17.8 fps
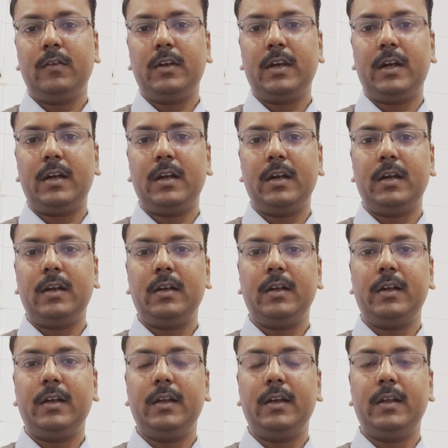standard
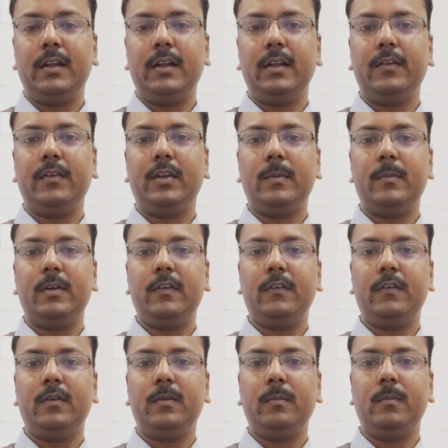clinical
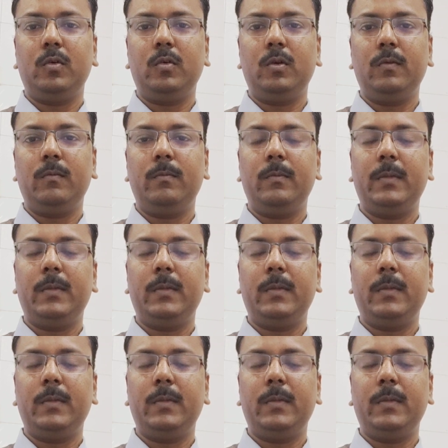examination book,